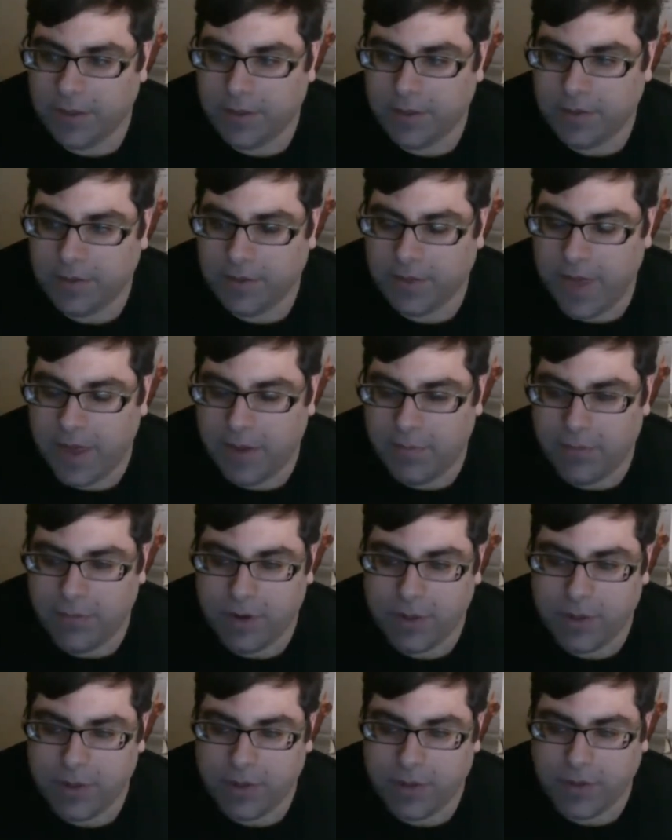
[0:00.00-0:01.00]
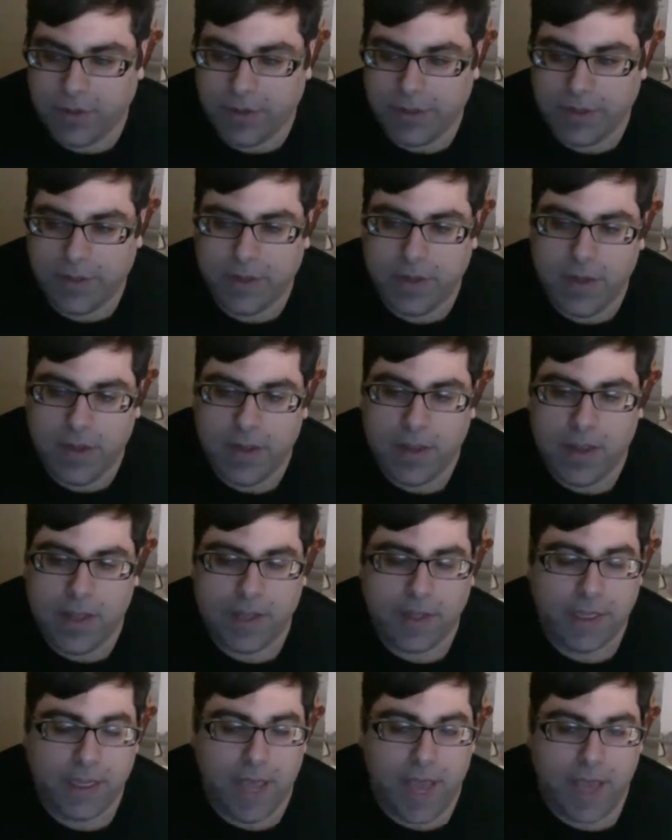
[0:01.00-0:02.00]
without President Clinton, and
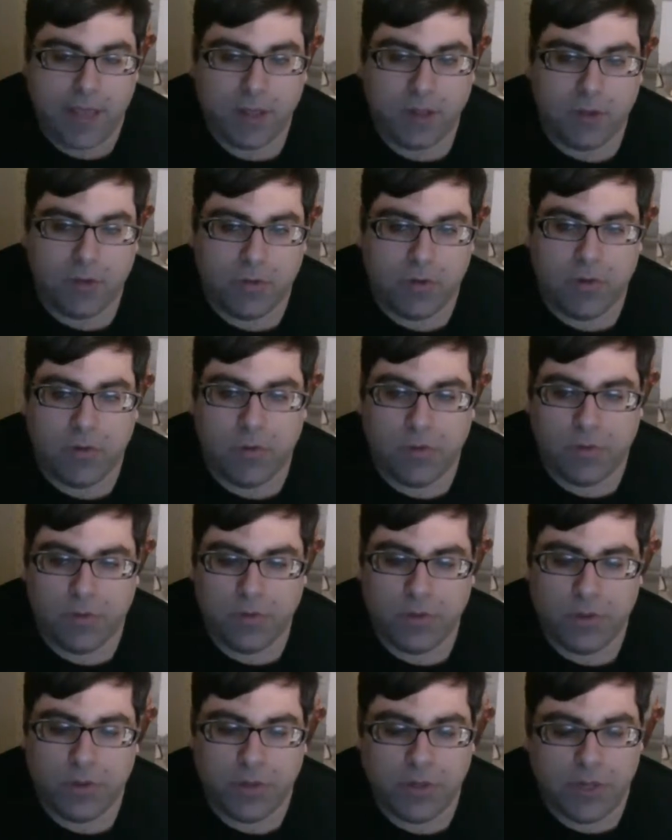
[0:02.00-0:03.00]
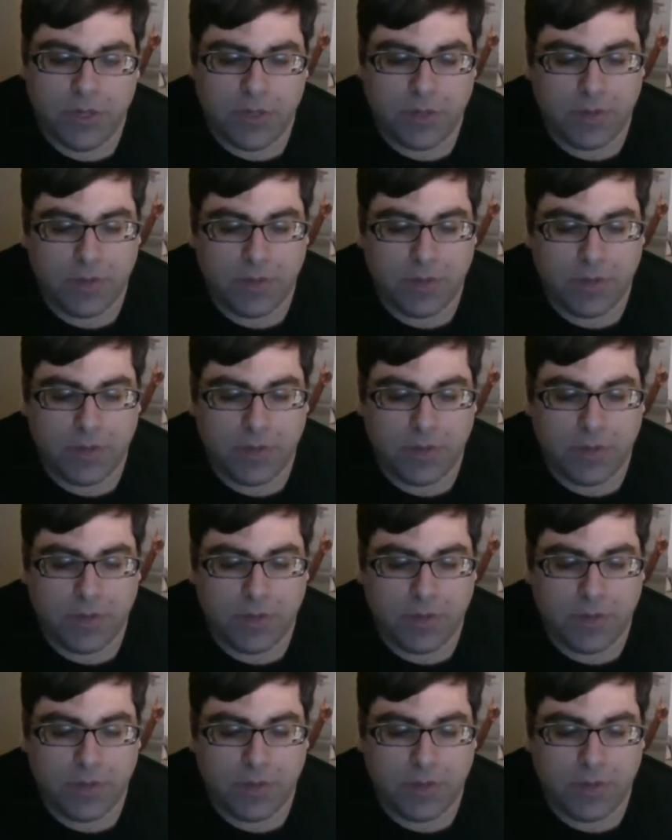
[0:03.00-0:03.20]
the Oslo Accords and